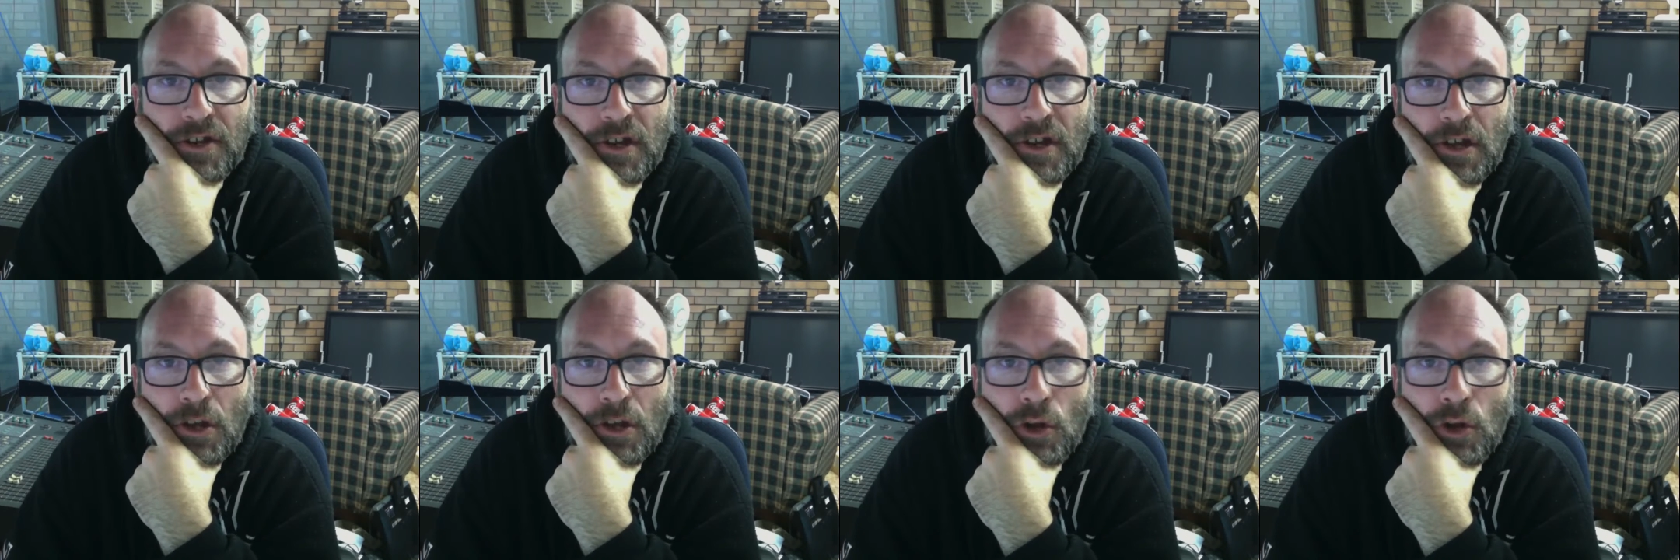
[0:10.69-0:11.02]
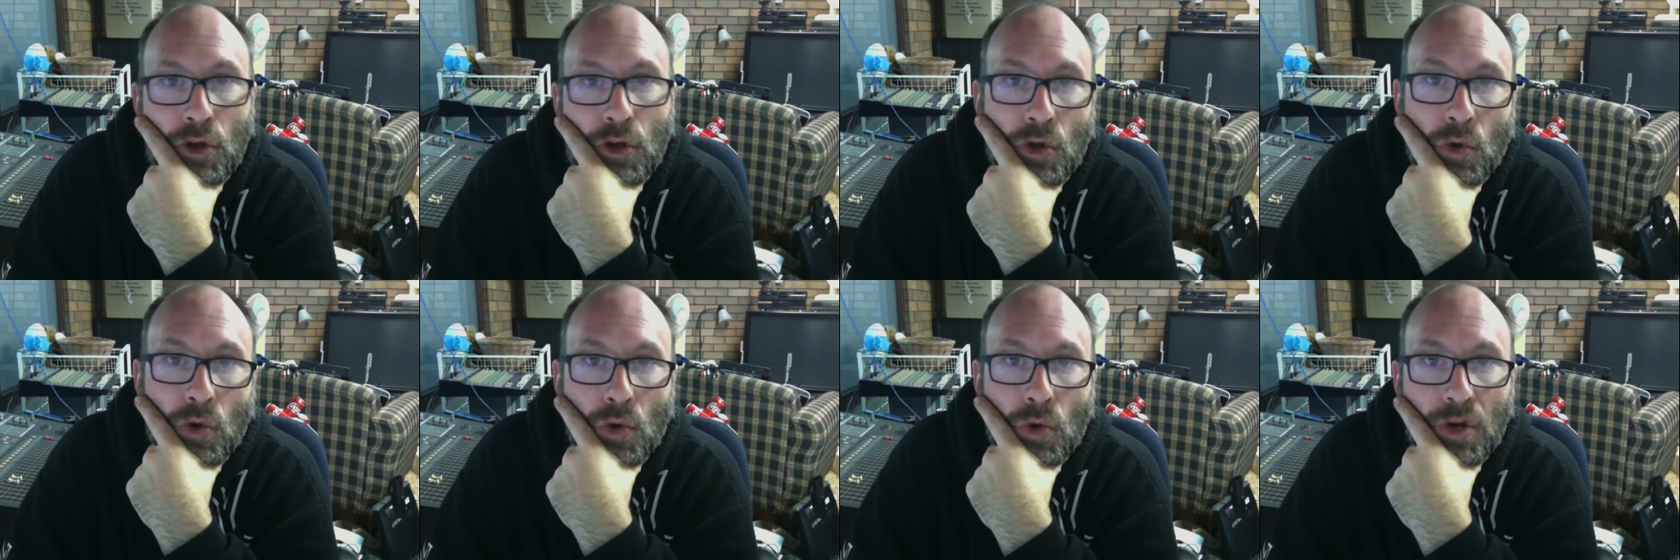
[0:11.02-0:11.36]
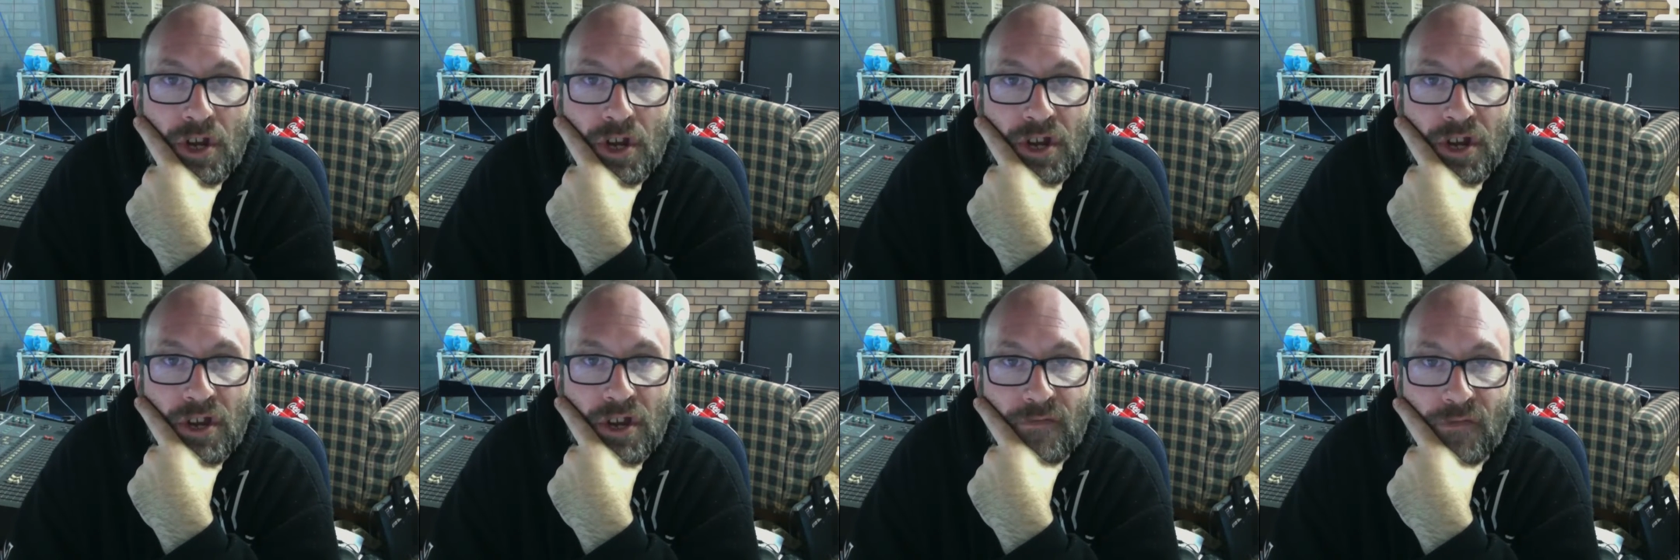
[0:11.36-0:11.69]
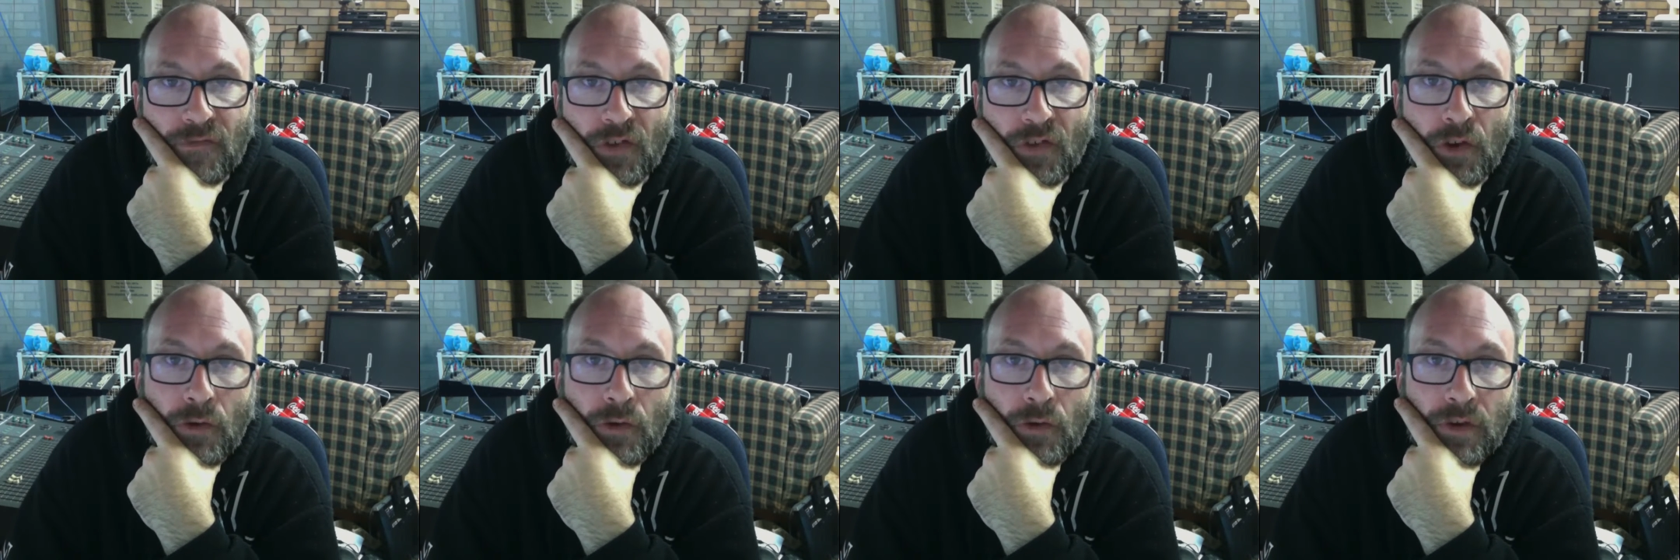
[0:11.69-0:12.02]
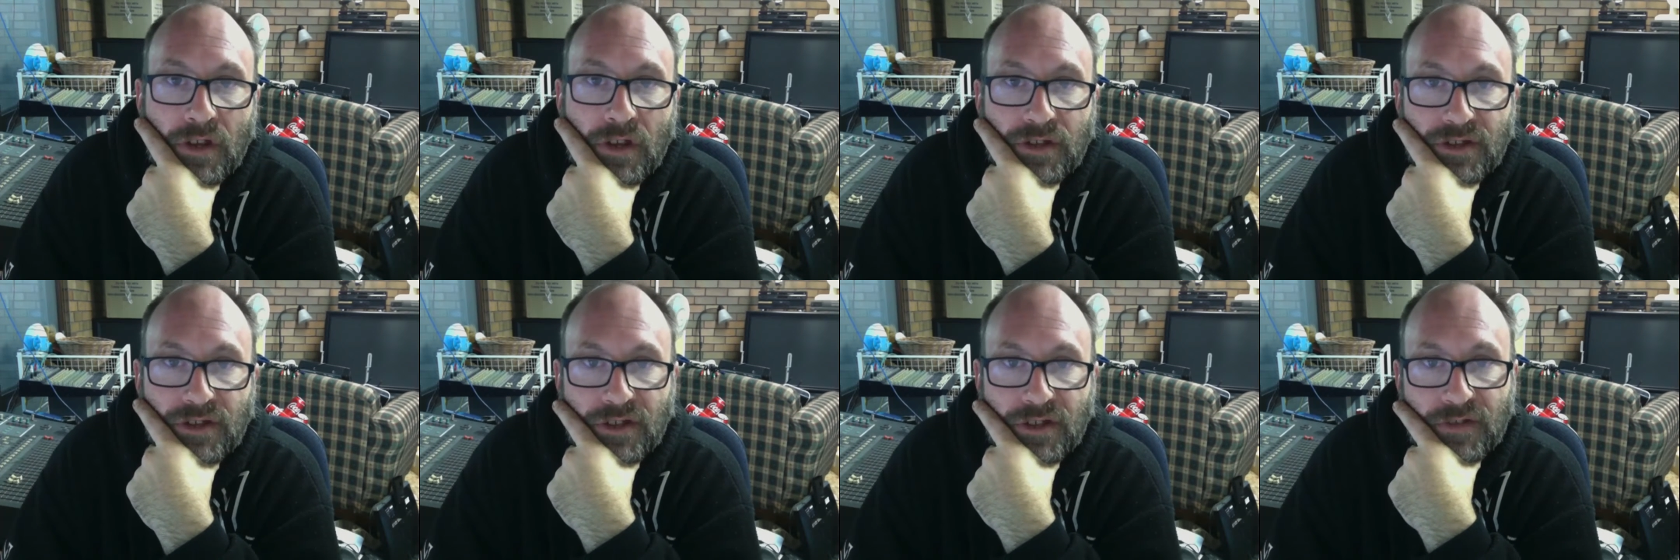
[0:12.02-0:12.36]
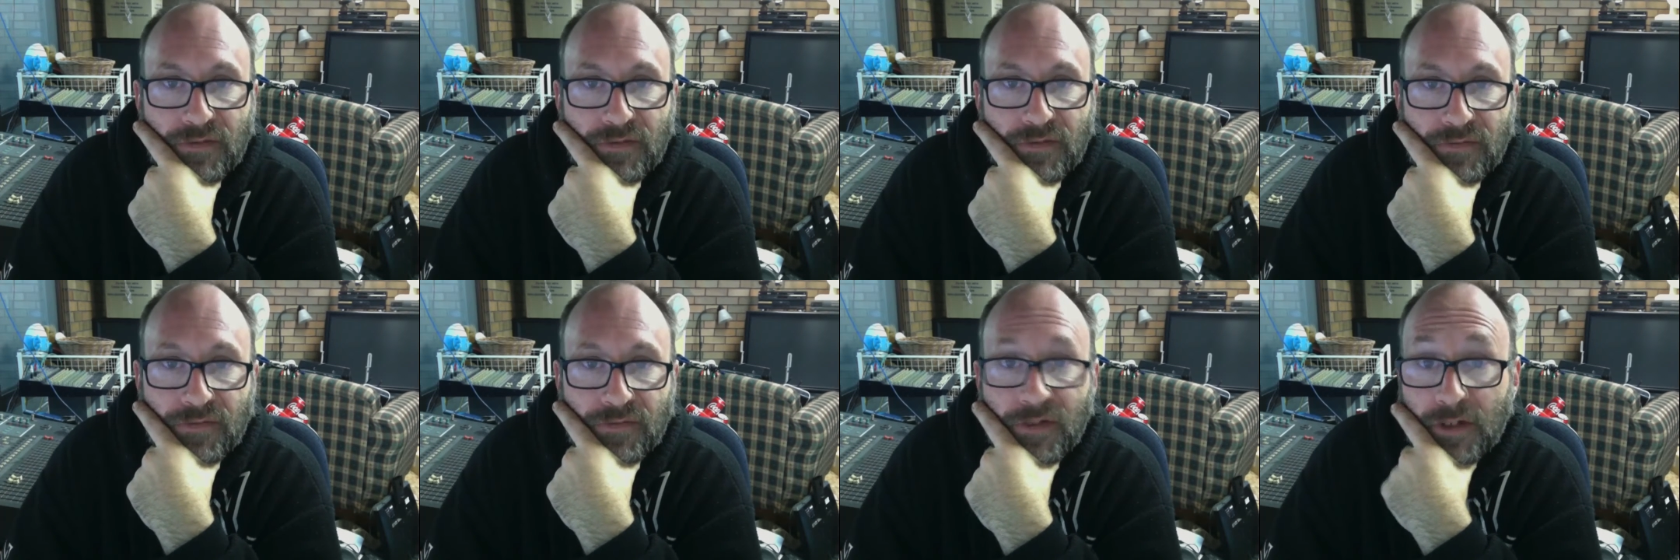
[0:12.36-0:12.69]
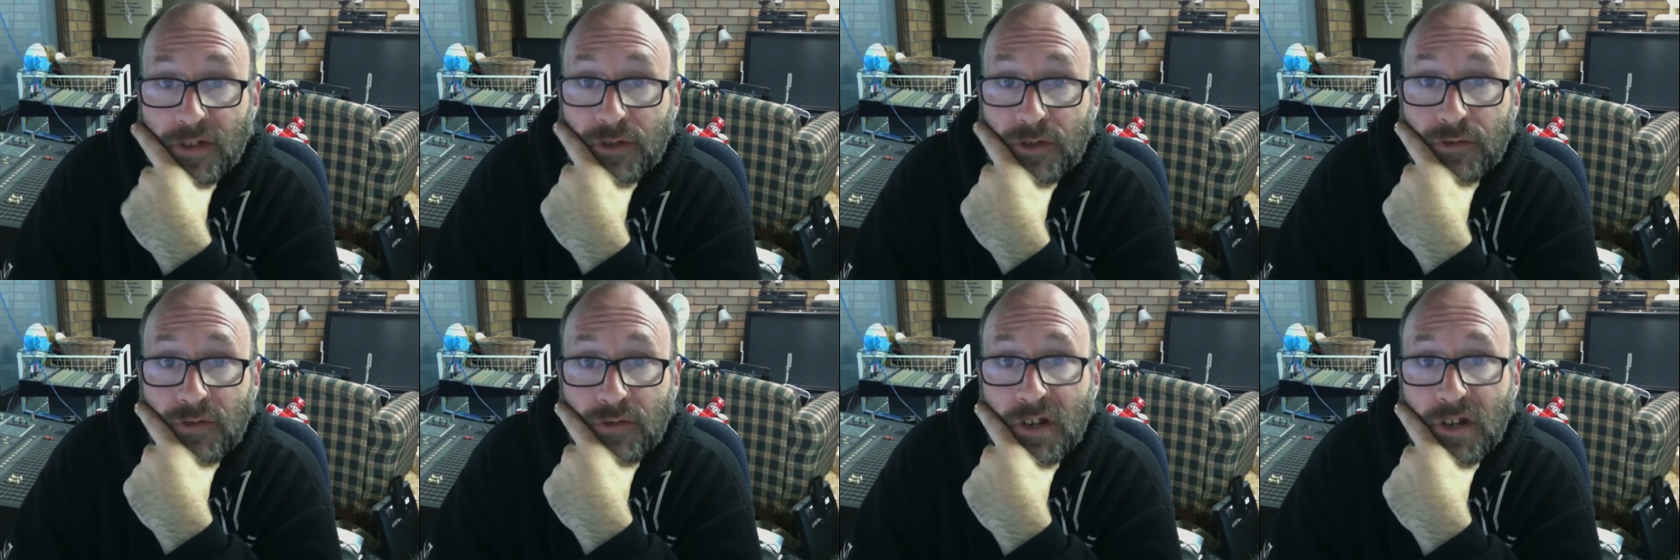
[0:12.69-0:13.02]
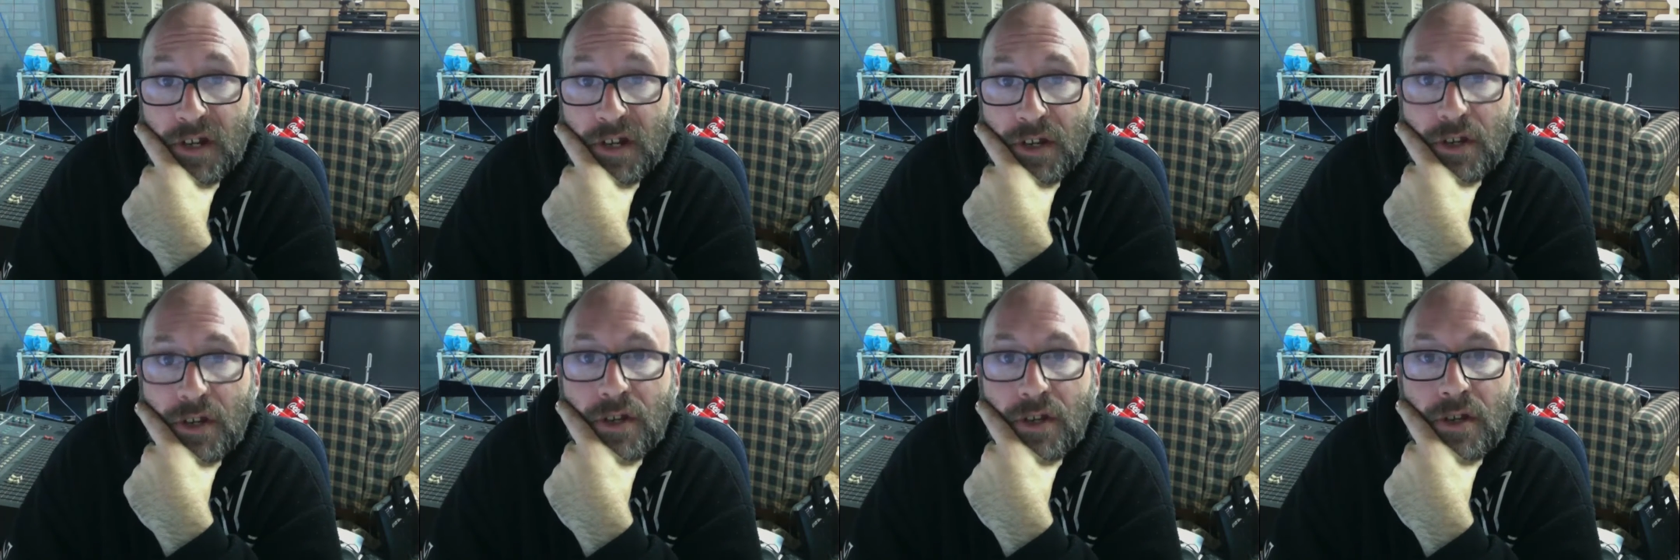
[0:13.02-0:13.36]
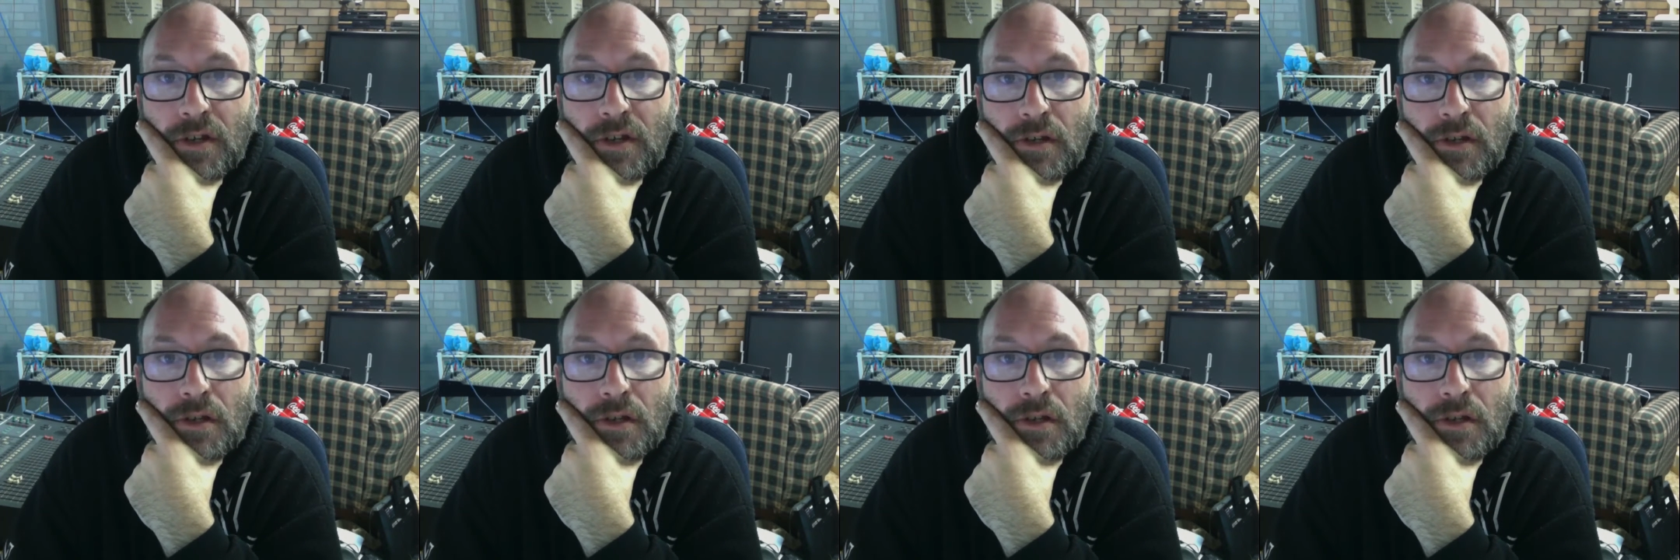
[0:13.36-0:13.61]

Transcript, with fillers: annoyed, furious, and frustrated